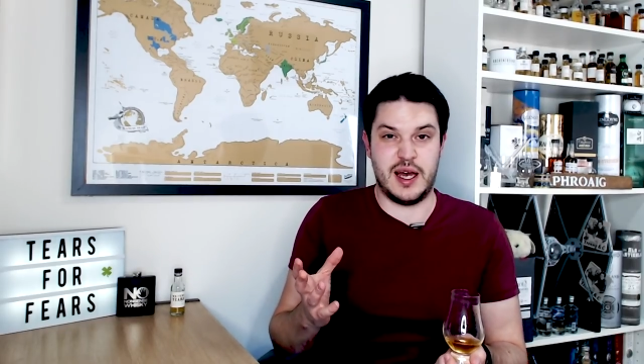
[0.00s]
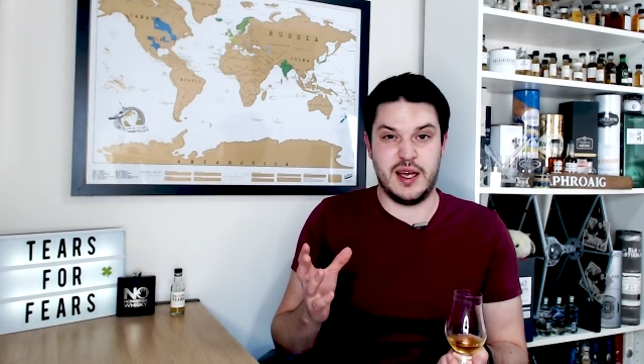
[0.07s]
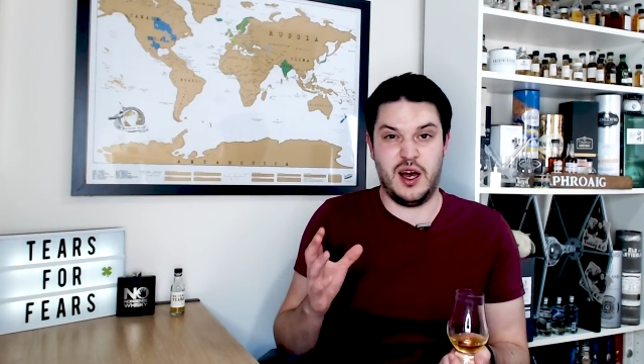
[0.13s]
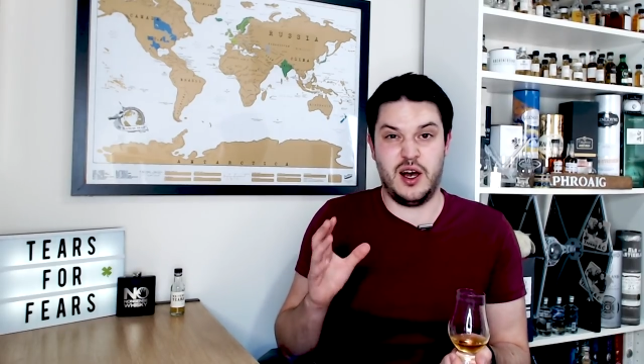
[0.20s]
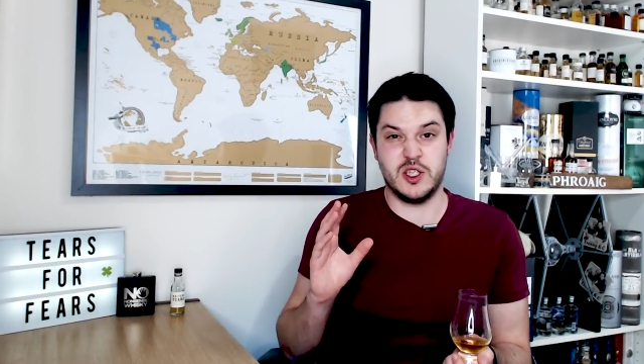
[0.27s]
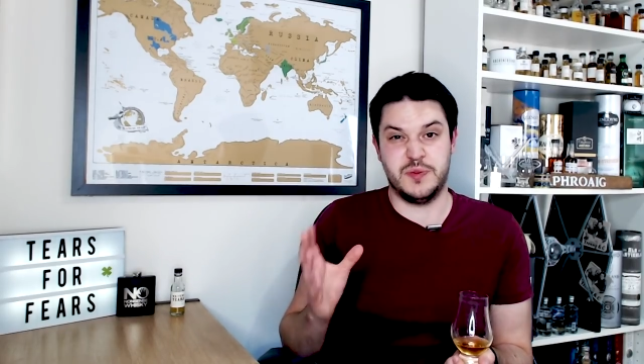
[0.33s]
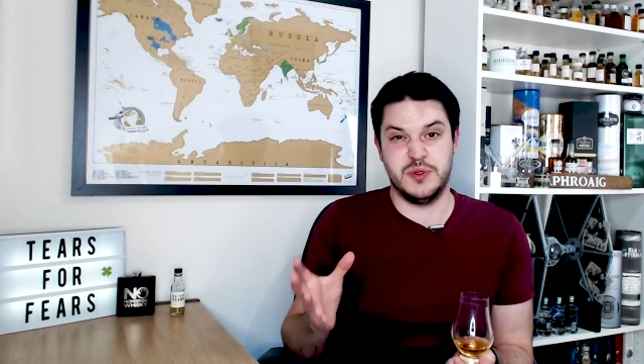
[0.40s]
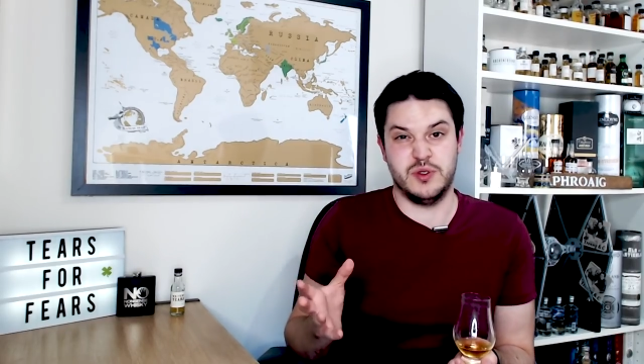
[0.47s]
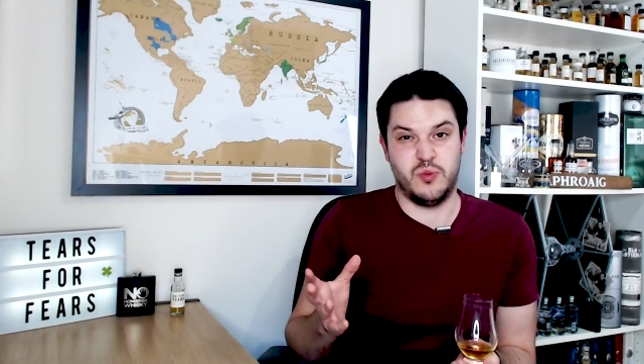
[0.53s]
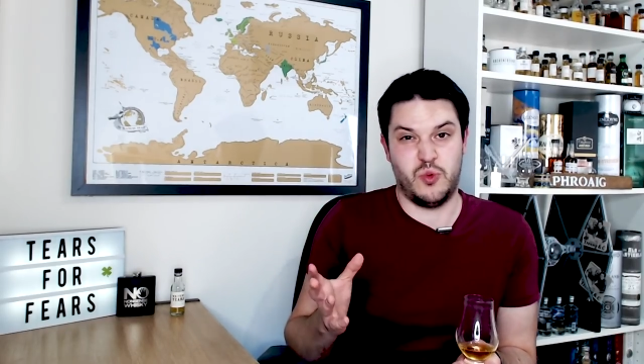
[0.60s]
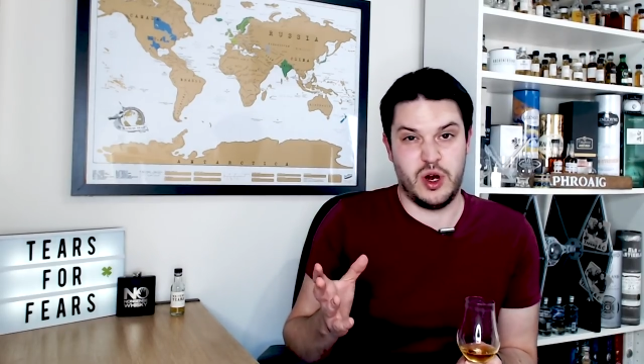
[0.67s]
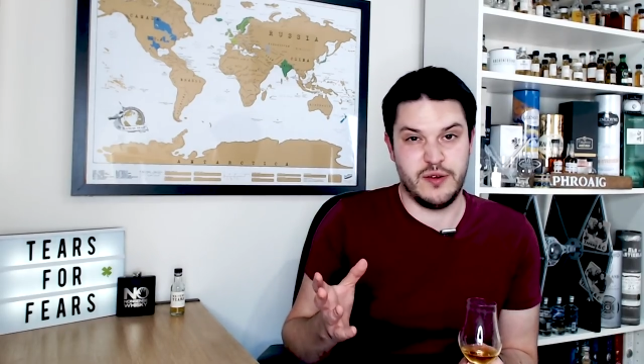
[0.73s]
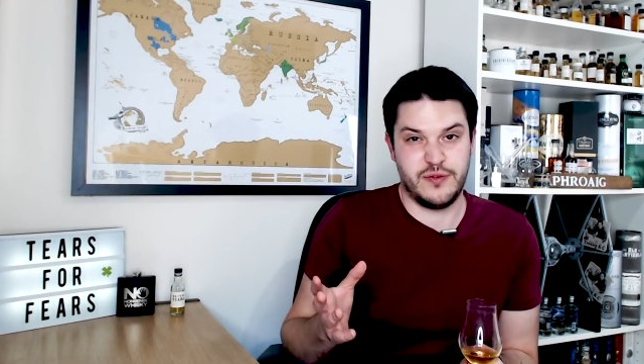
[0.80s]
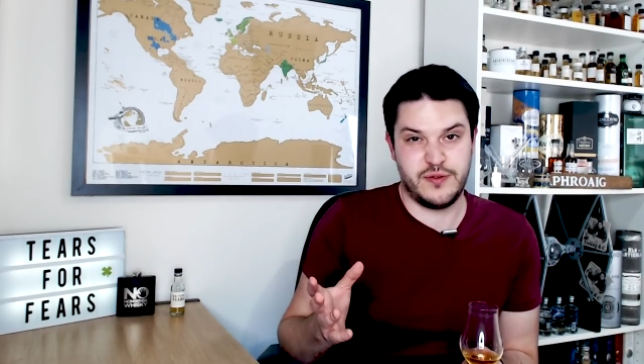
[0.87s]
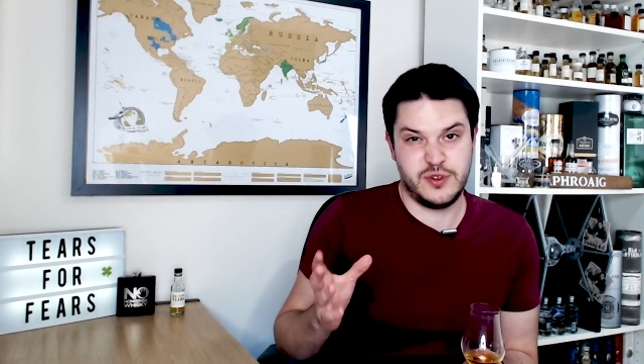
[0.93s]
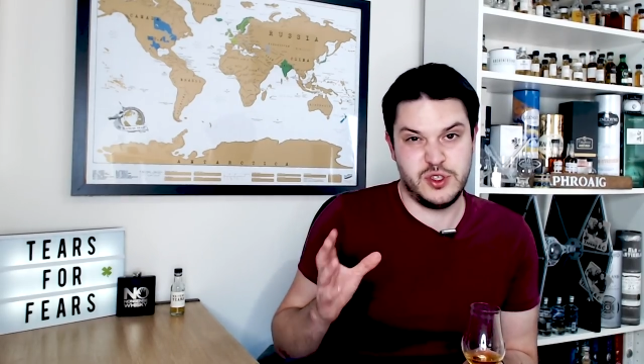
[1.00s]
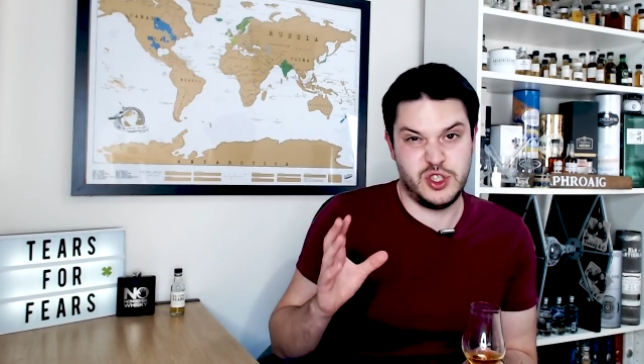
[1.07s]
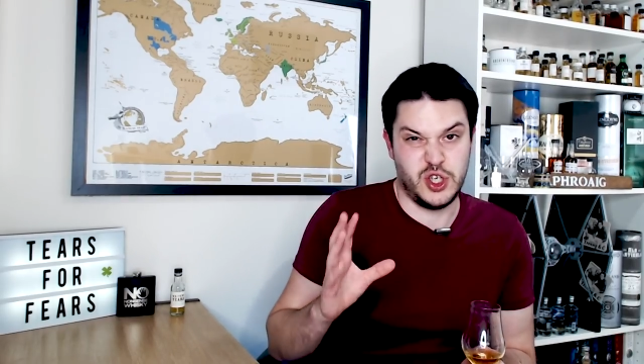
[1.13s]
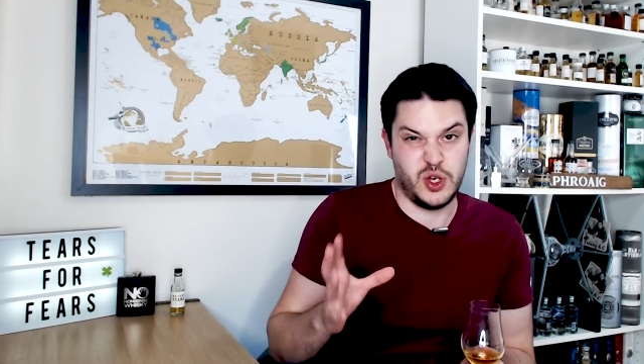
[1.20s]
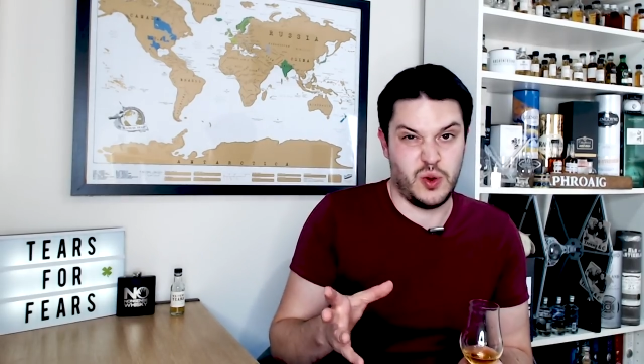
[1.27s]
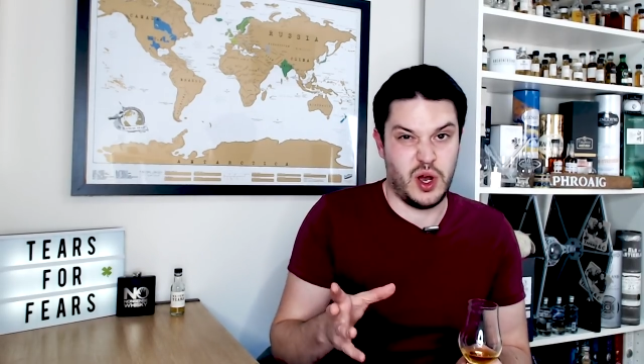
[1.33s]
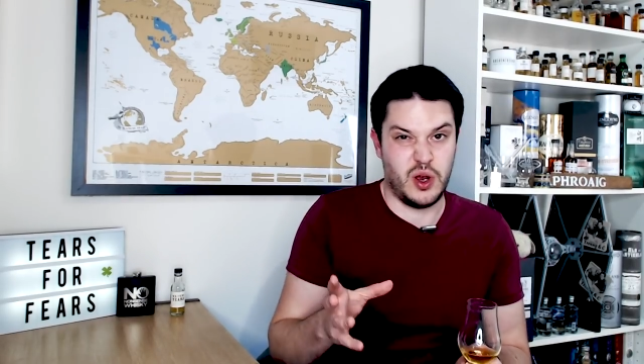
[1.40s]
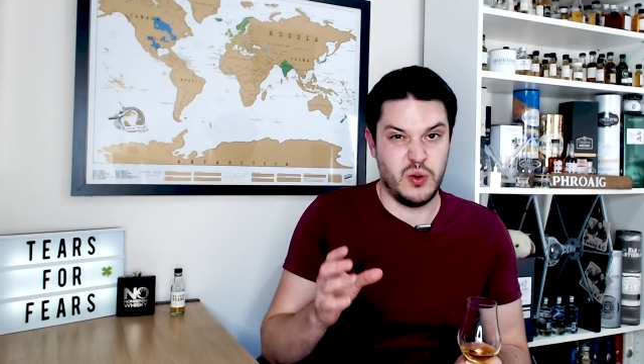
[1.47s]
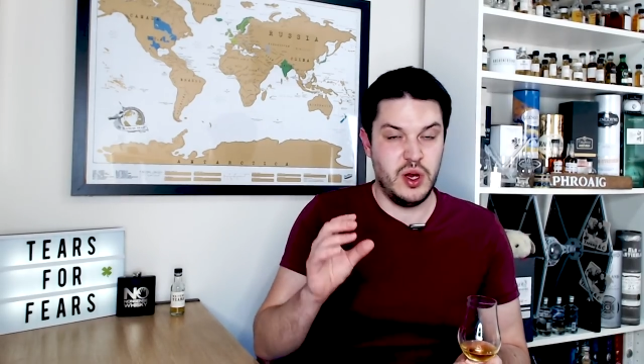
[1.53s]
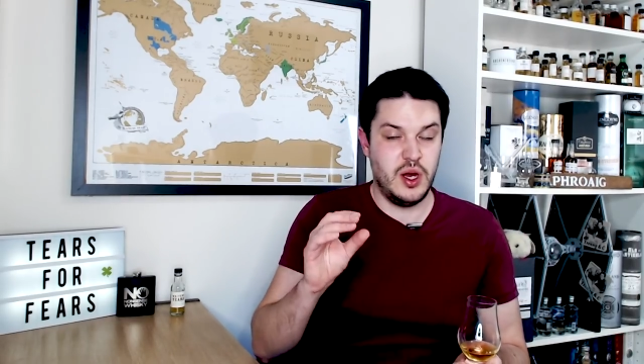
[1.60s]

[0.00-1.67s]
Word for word: husband and wife duo